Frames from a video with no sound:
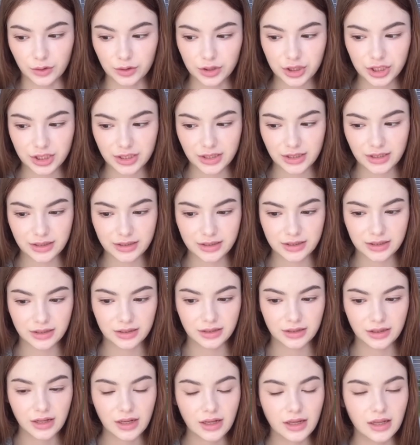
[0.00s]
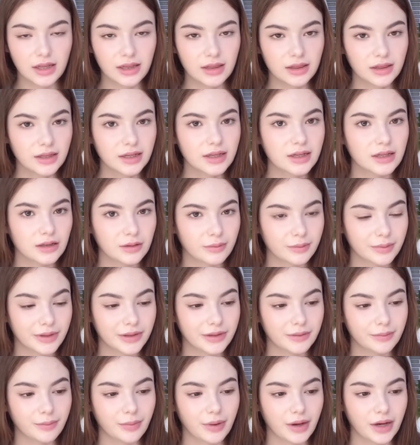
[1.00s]
just eating a little bit,
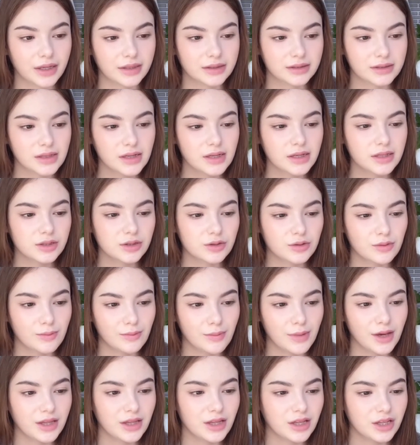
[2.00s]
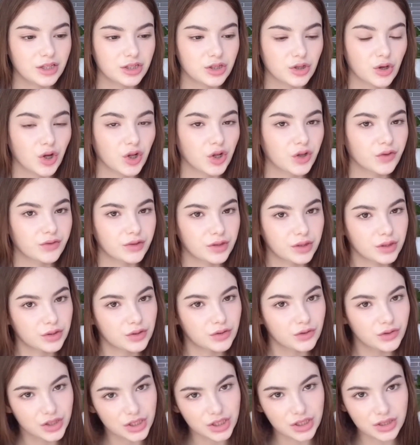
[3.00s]
but to manage all the
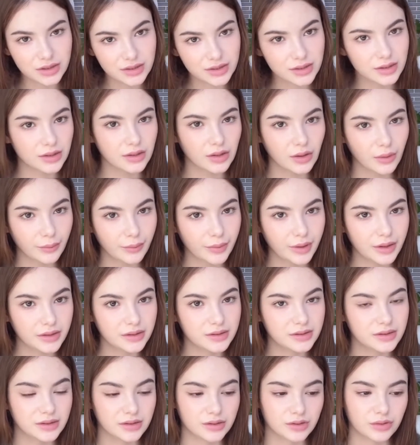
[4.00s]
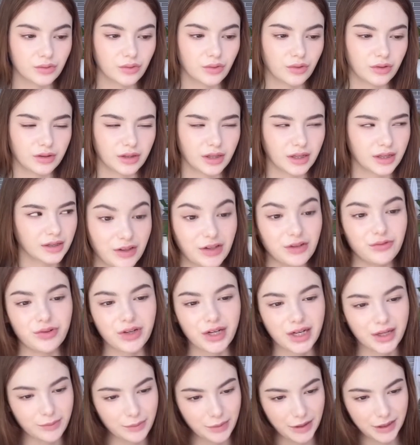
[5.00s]
nutritions in your meals and so on. Like, they
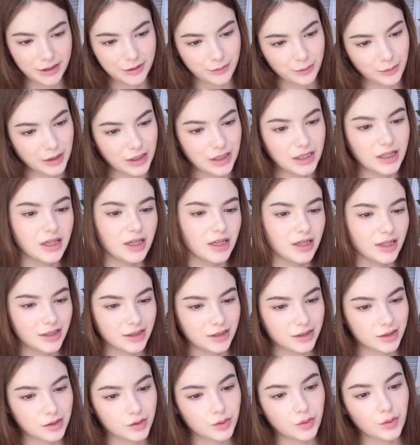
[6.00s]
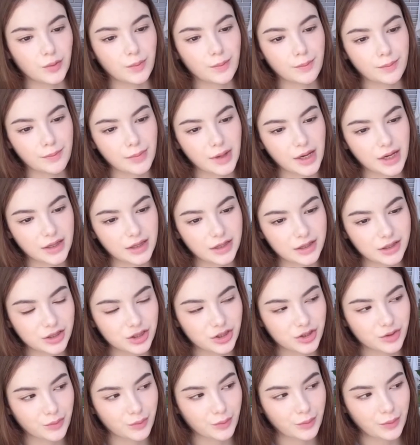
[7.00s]
recommend me to
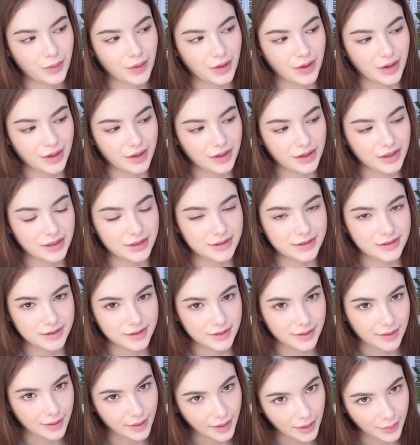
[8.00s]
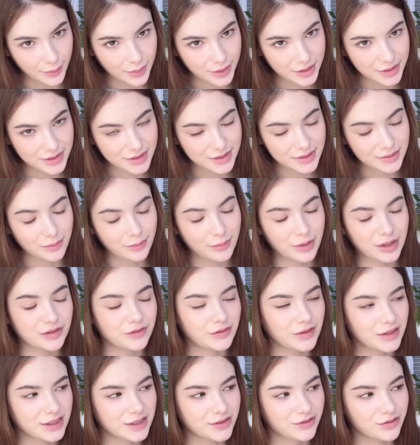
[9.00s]
manage my eating habits, but
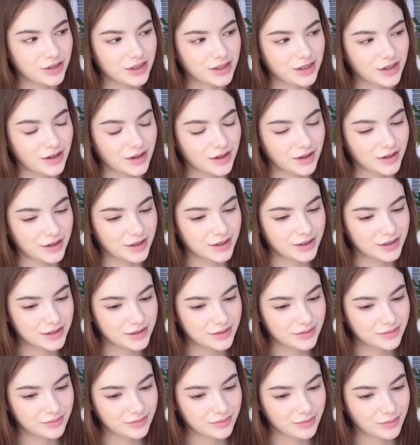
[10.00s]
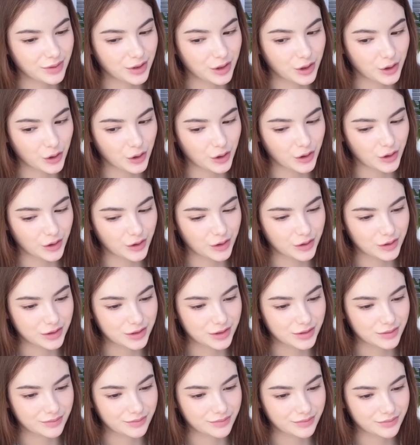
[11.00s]
that's really hard because,
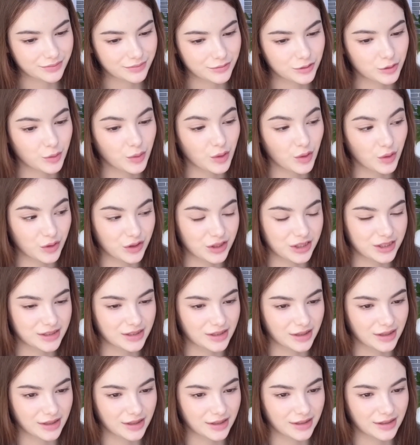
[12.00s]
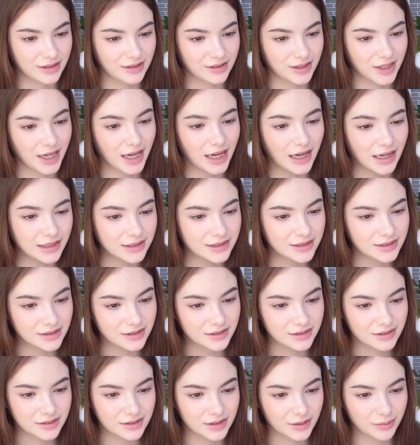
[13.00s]
to be honest, I had
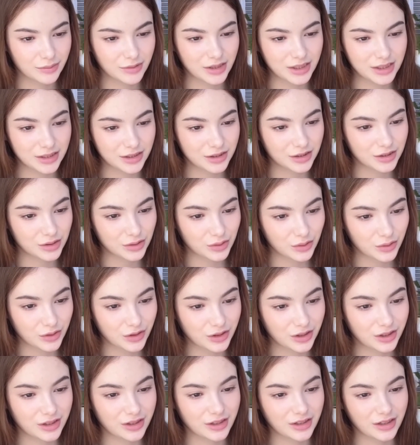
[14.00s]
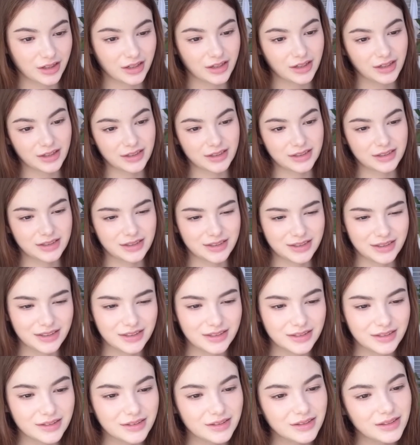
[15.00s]
some eating disorder and I
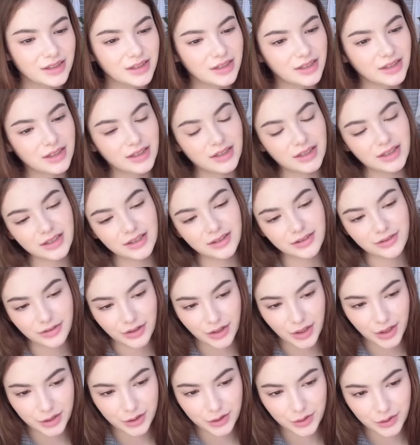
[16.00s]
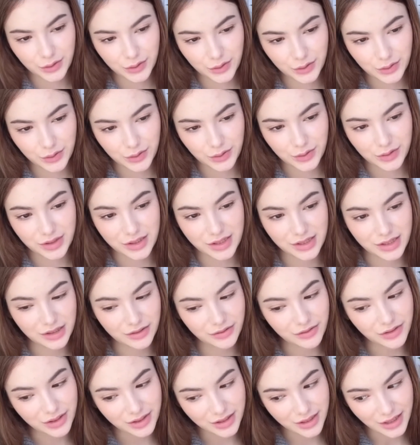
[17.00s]
still try to deal
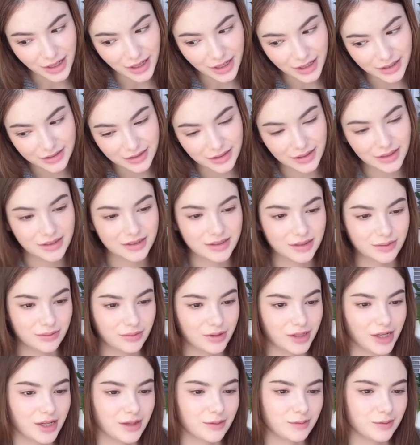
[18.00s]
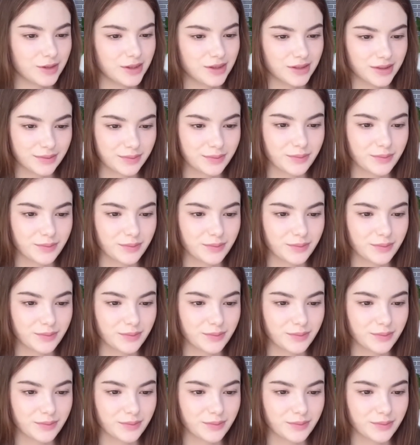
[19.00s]
with that. Like, sometimes